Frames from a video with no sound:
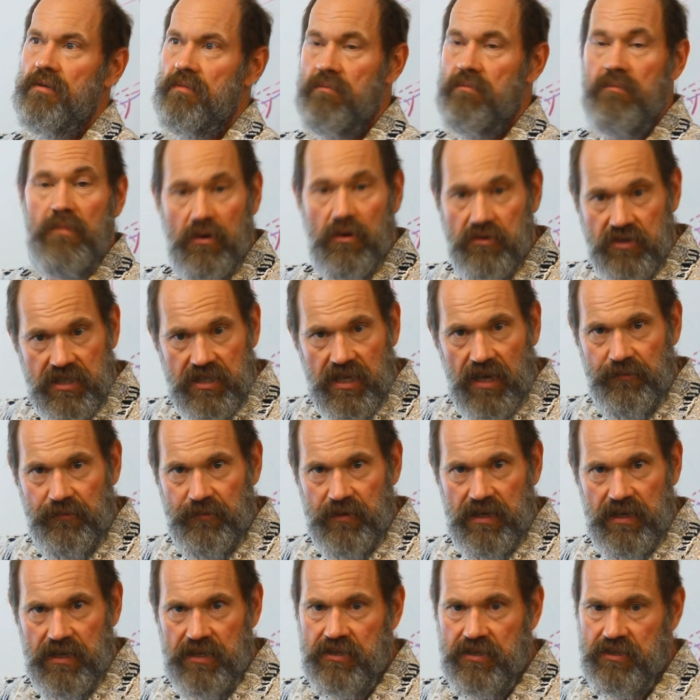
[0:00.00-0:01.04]
Most stuff
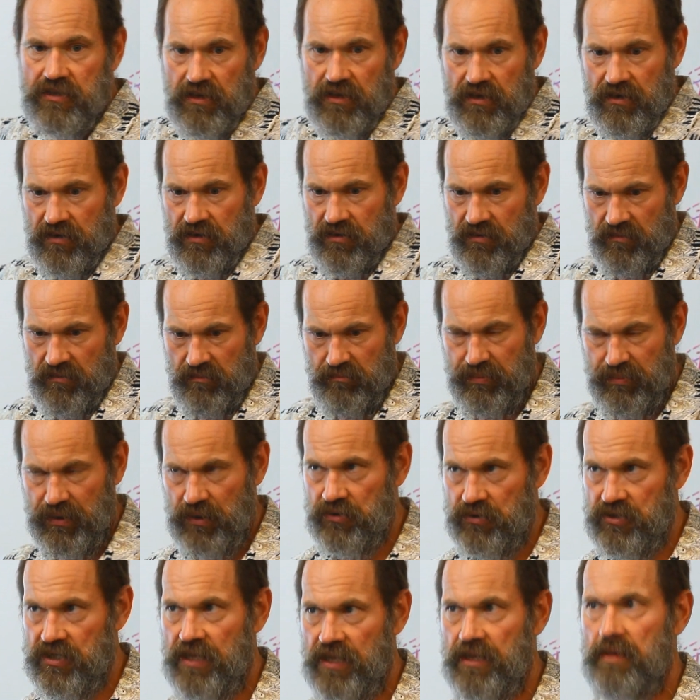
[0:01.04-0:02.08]

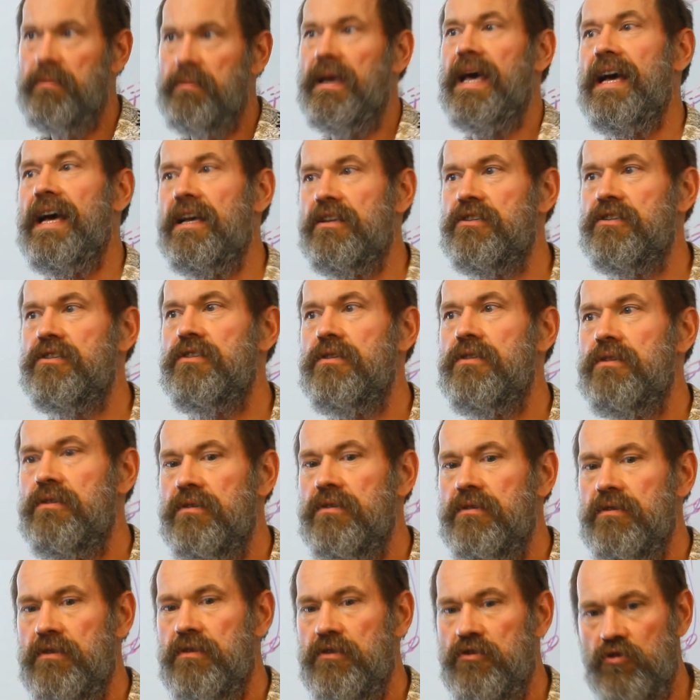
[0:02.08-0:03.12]
builds on the past.
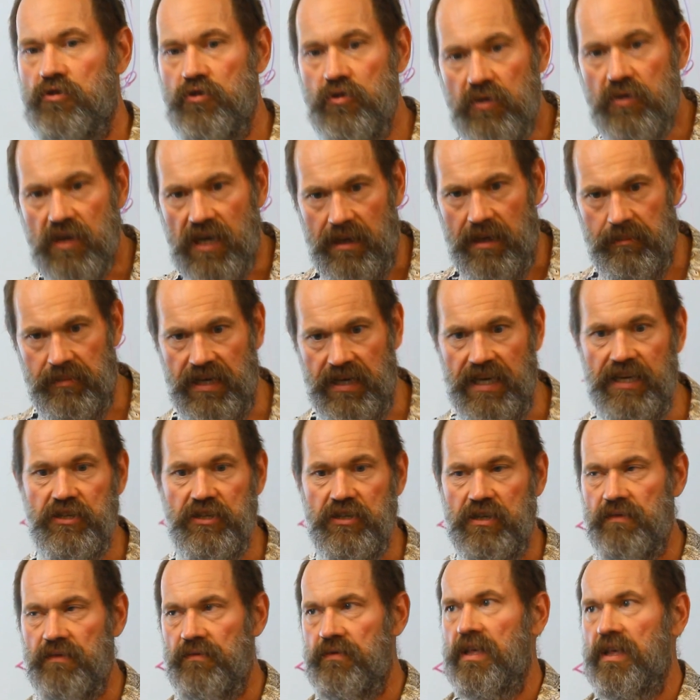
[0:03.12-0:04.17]
There's a new
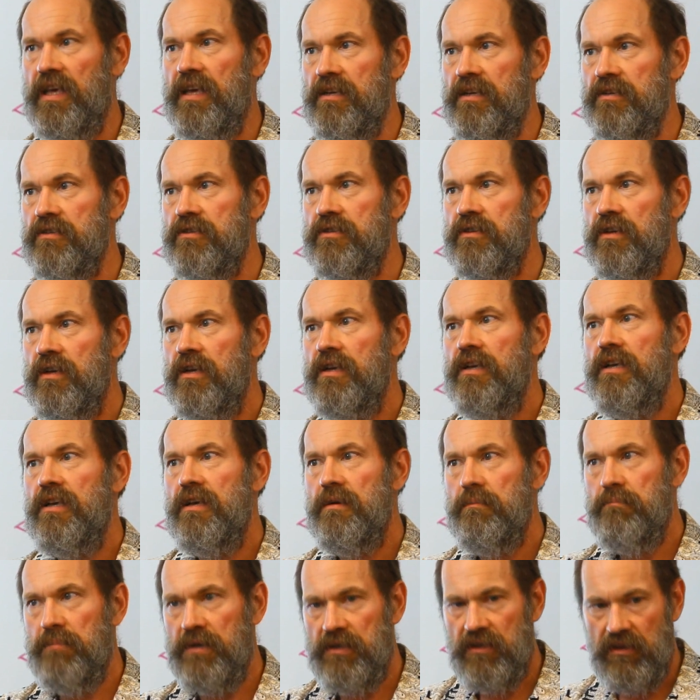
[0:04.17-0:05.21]
combination of things,
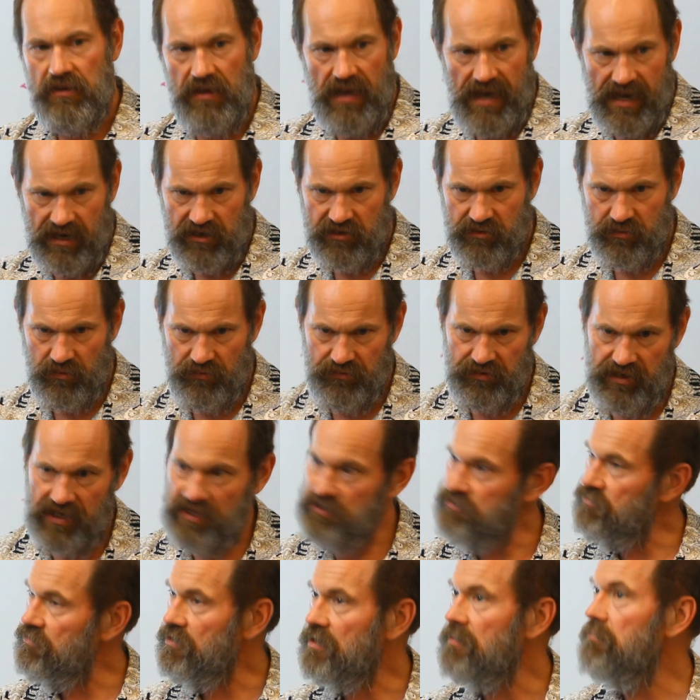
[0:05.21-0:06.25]
but the actual
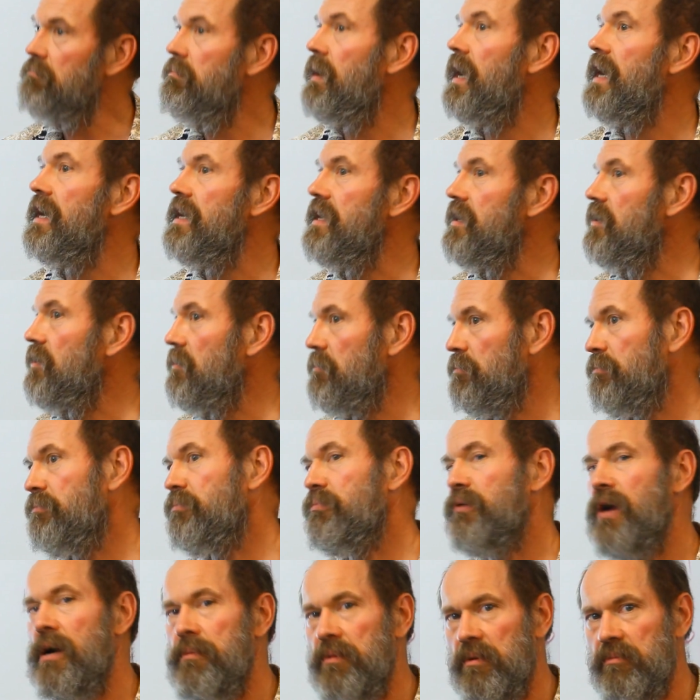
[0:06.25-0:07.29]
things you're combining are
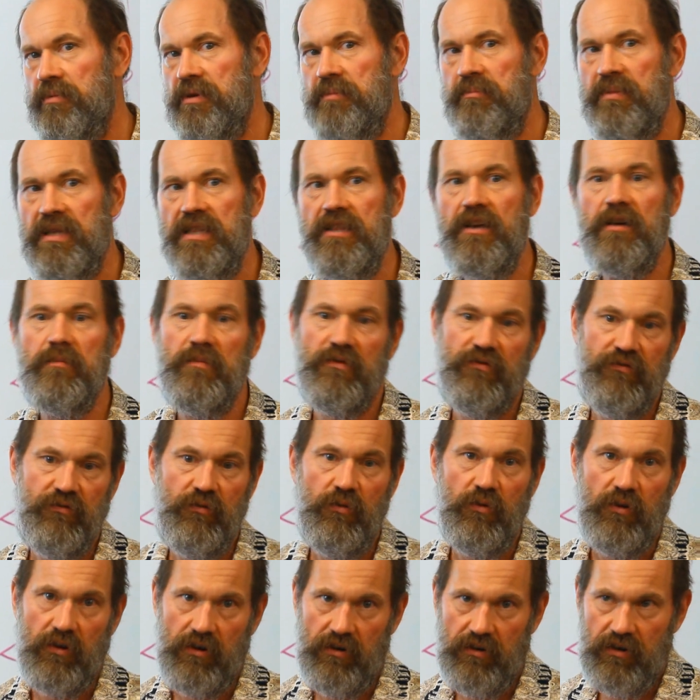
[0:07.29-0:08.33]
probably been there
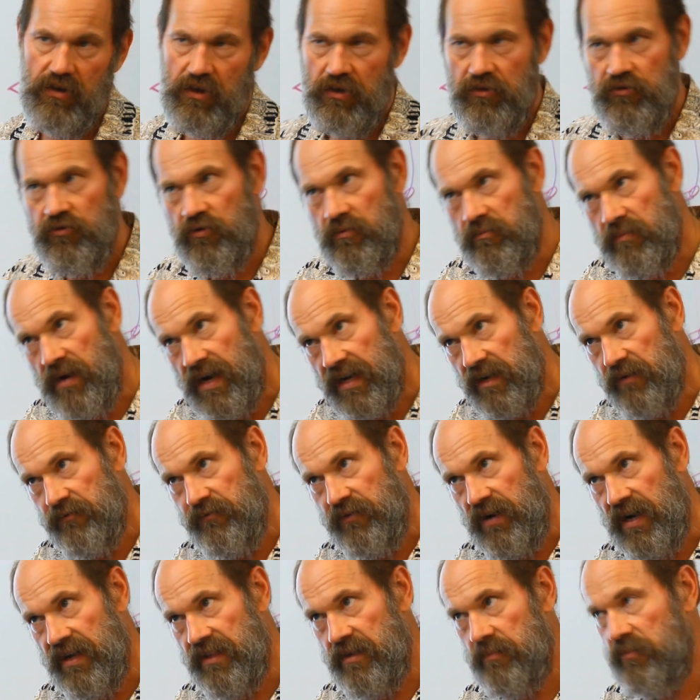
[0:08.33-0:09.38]
before. You'll
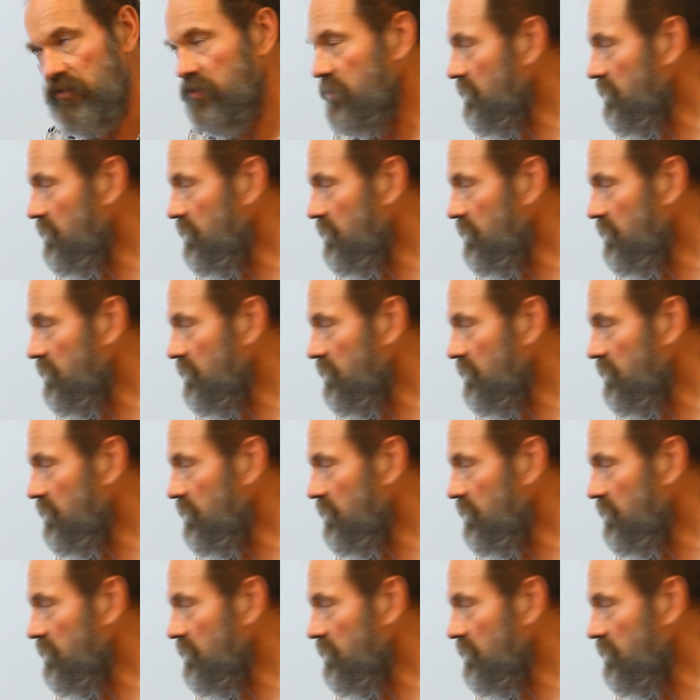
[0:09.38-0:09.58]
modify them with